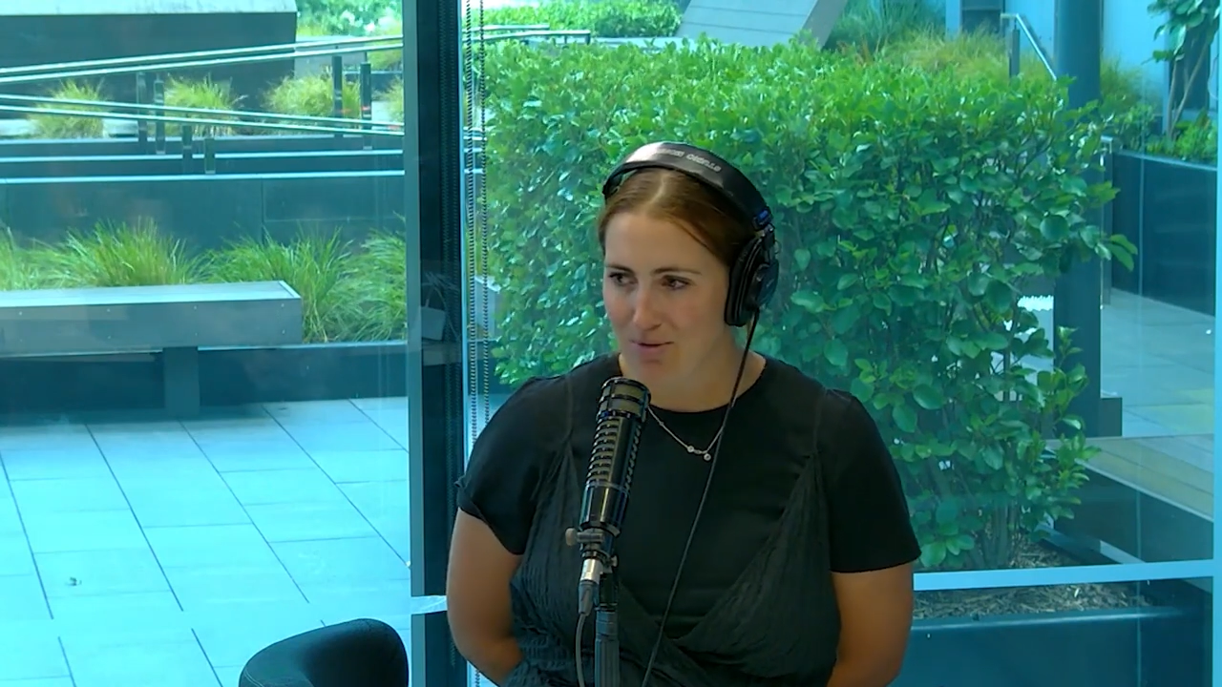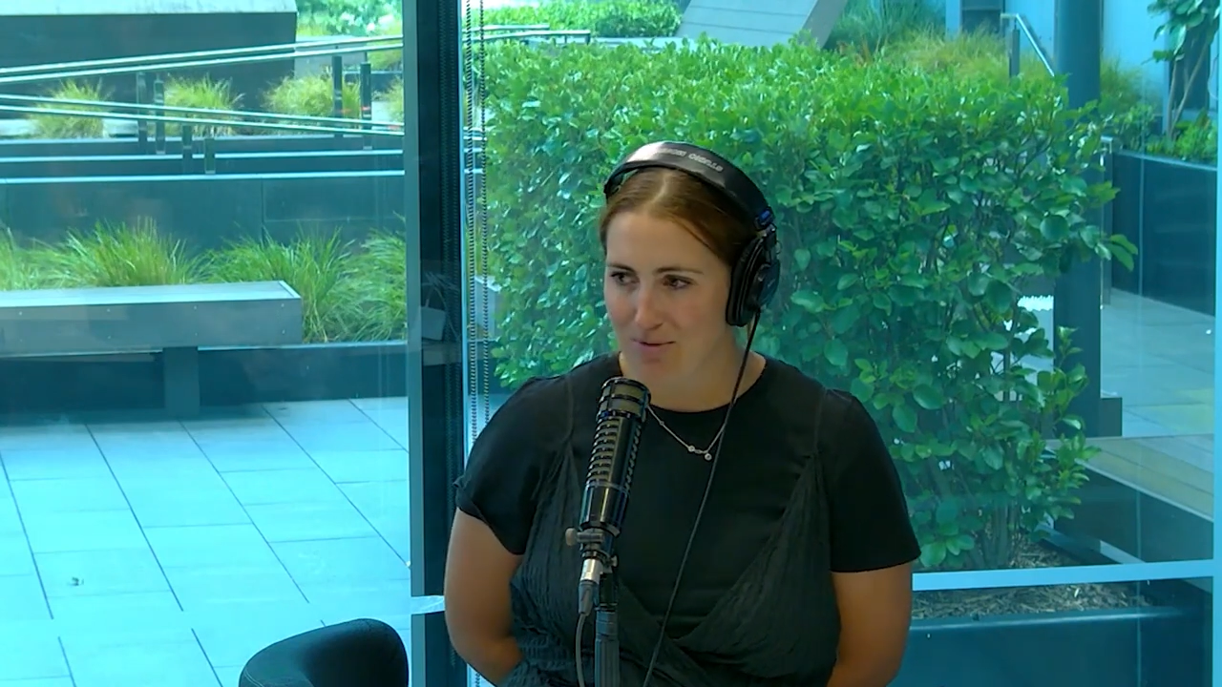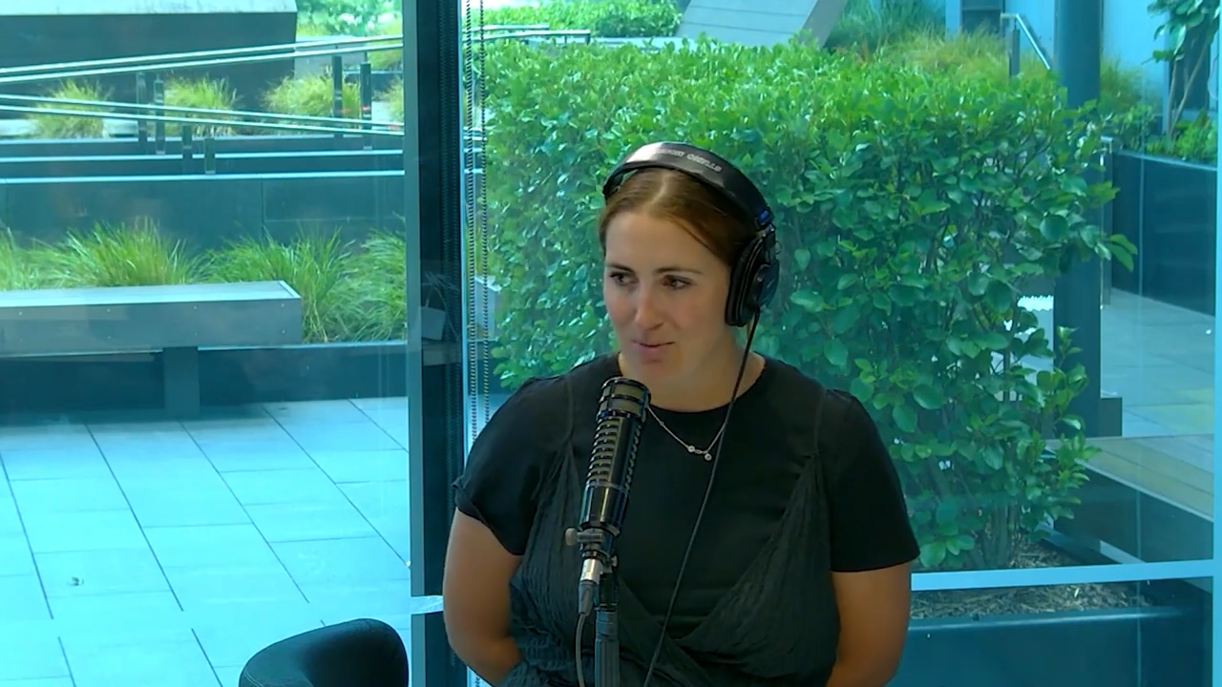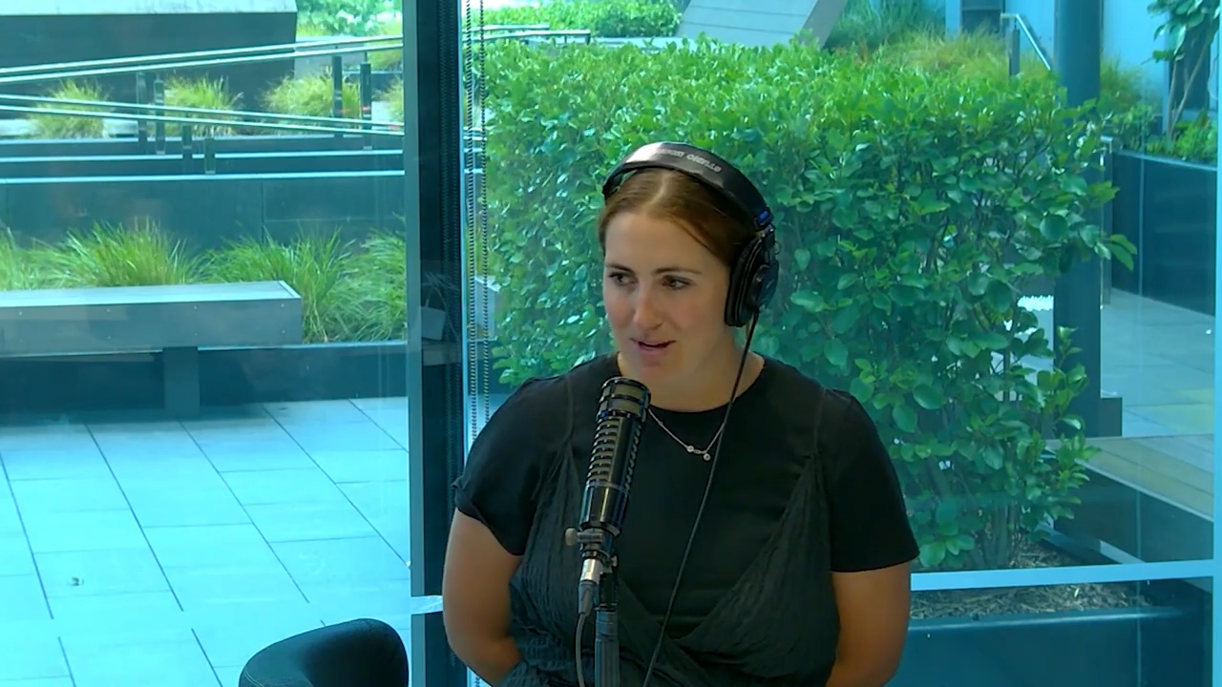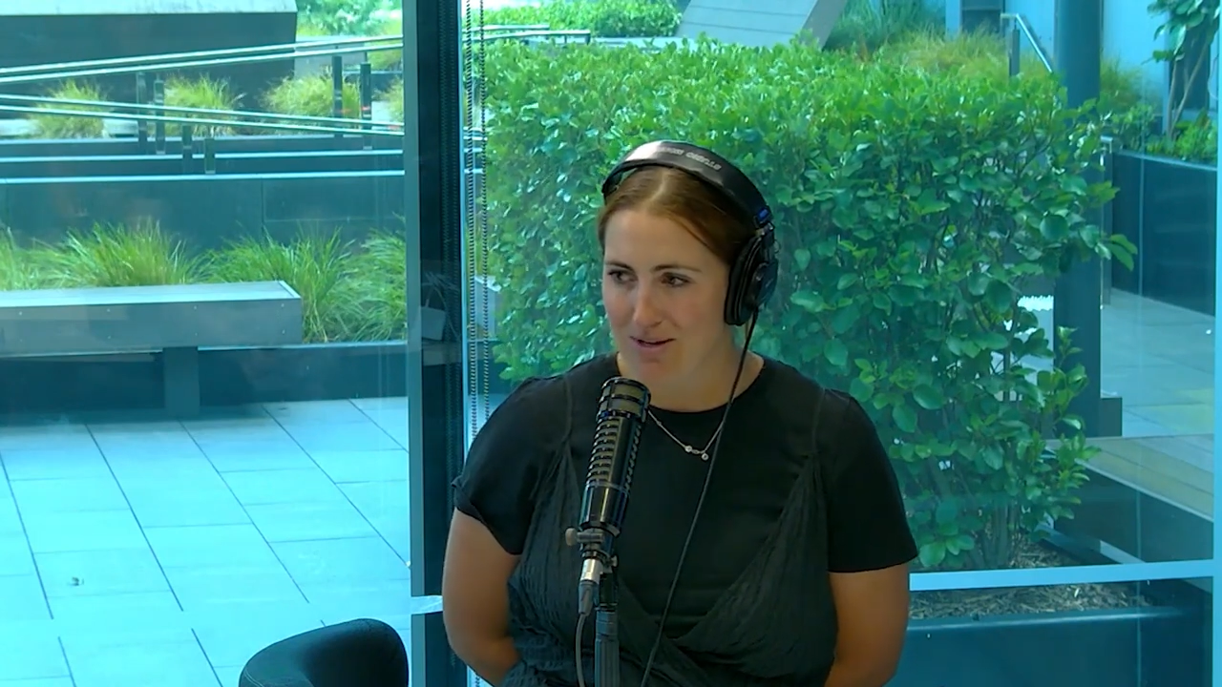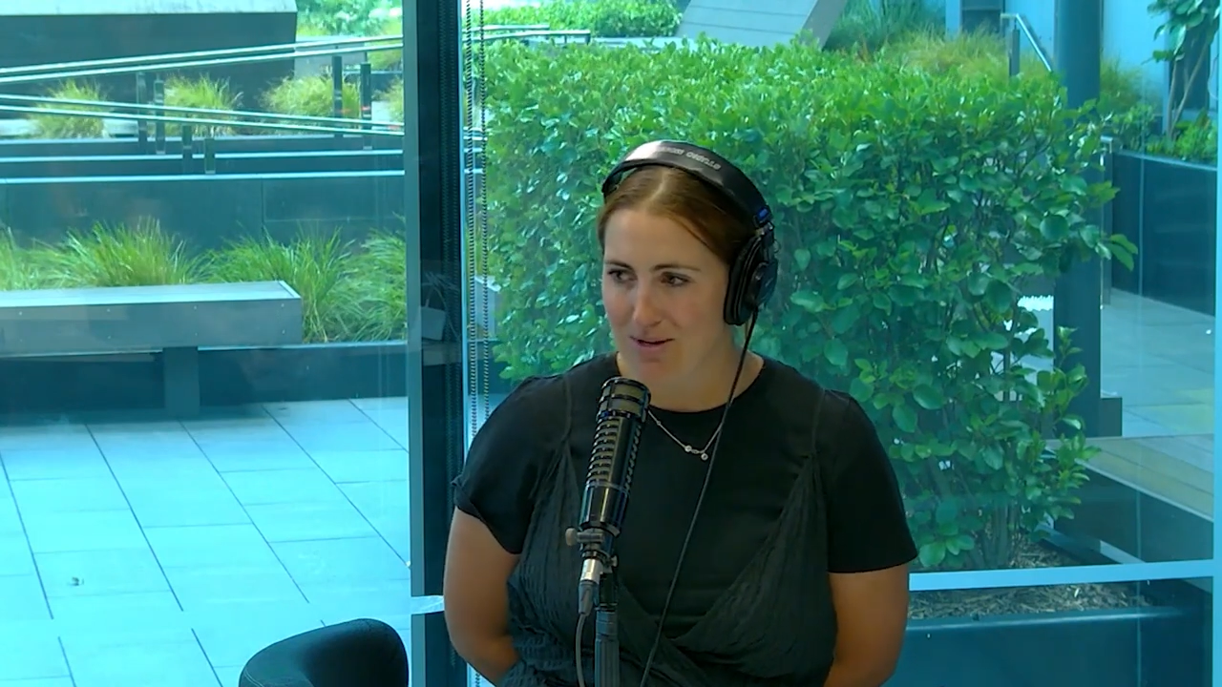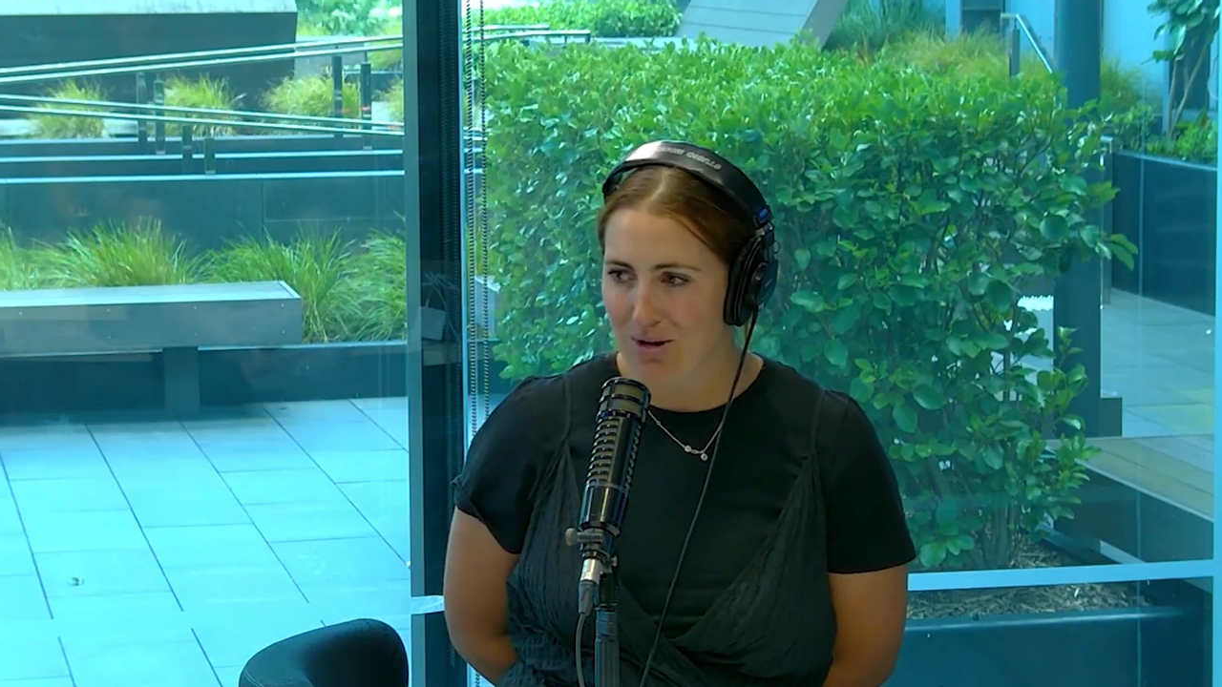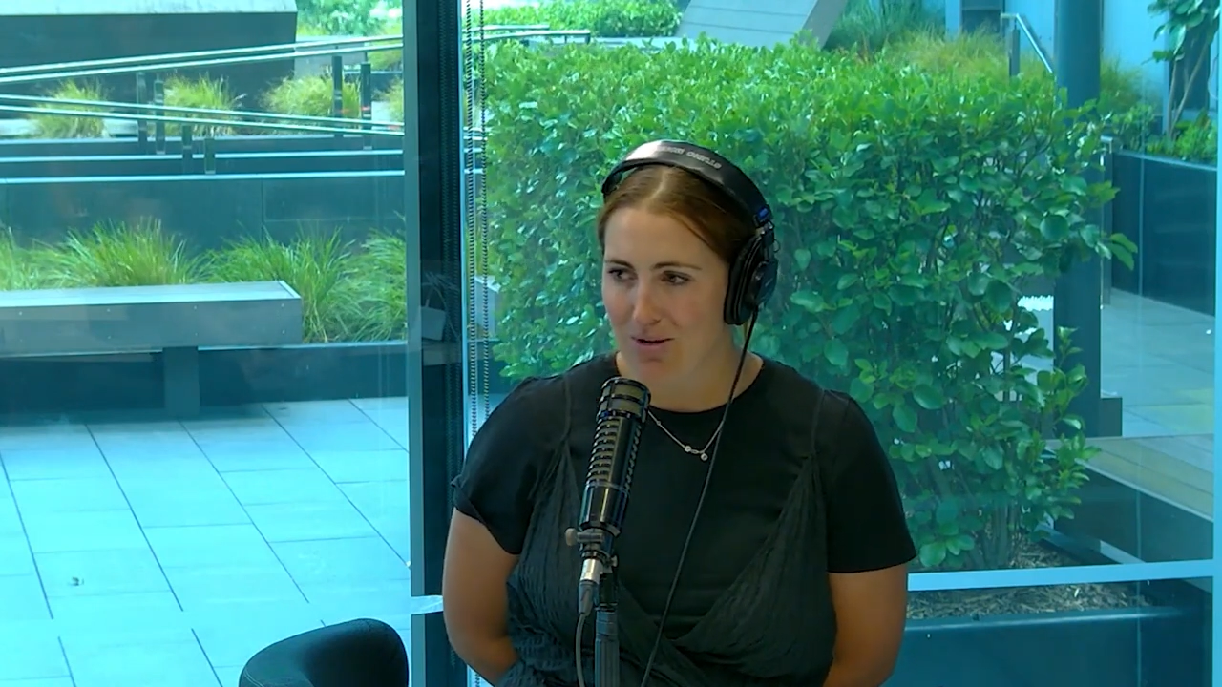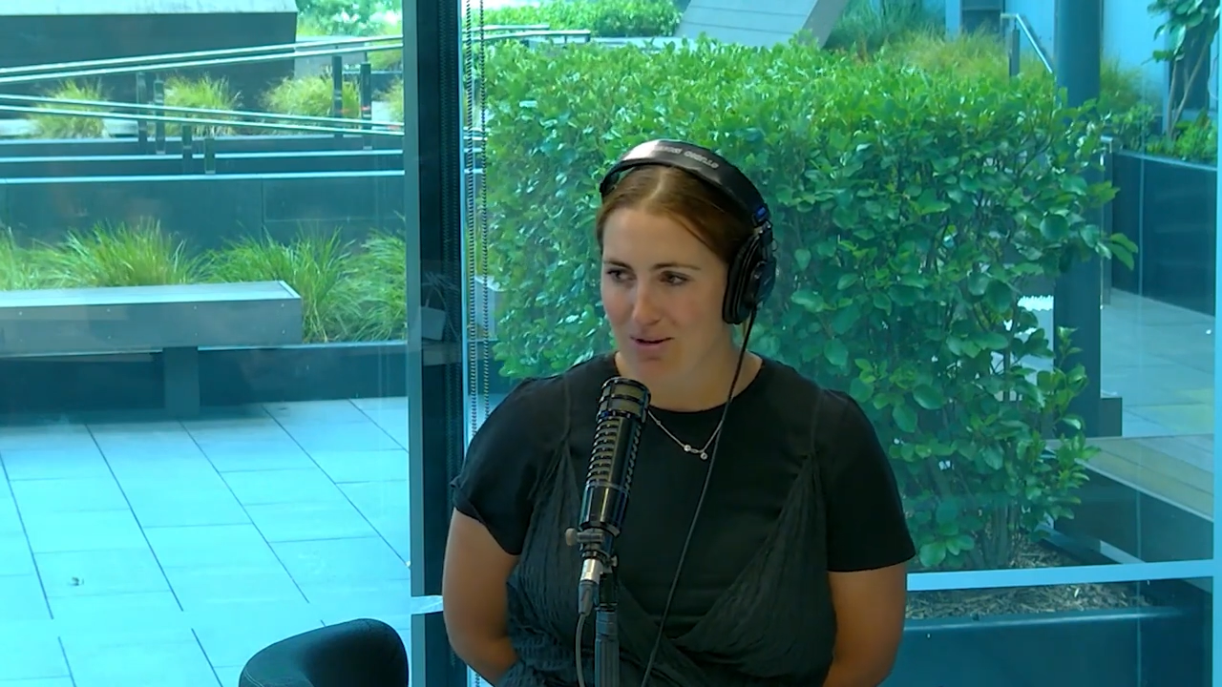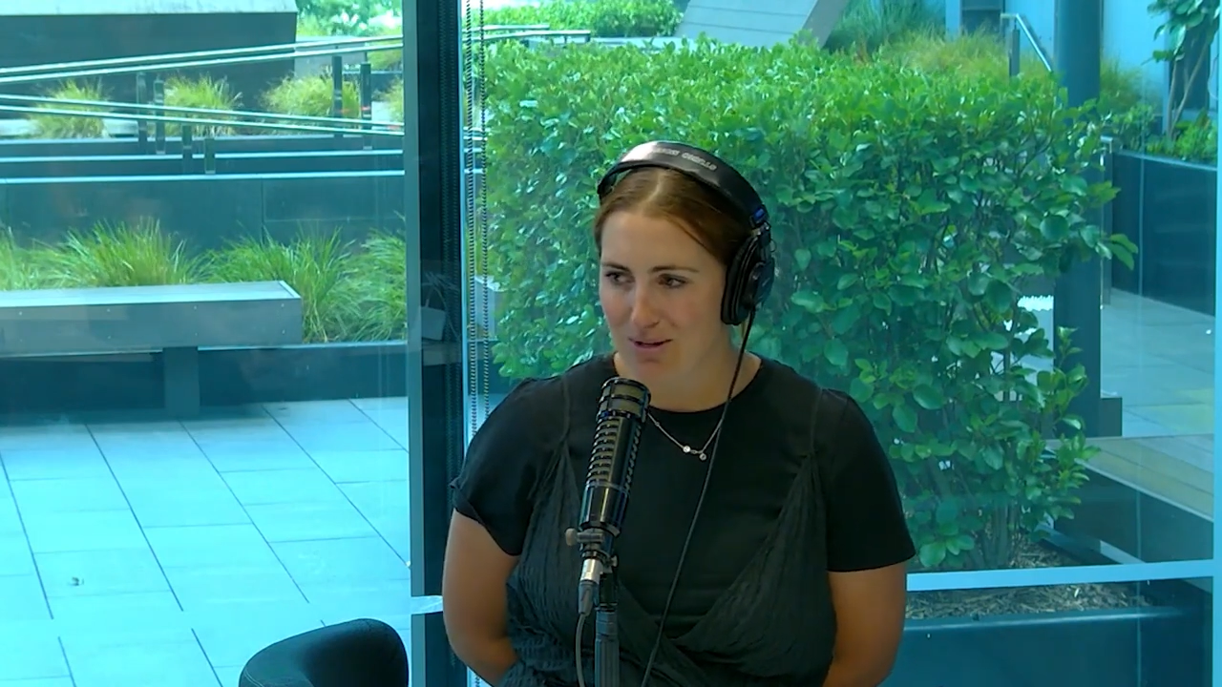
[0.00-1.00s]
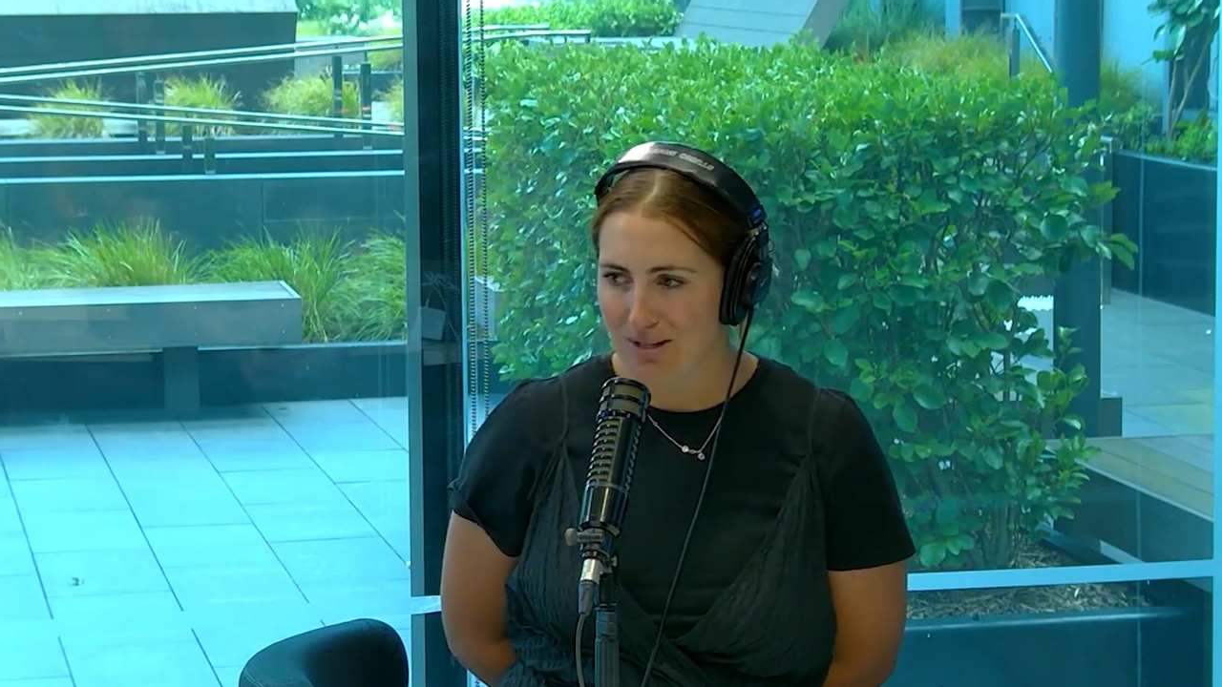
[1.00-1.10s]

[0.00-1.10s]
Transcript: over a week ago.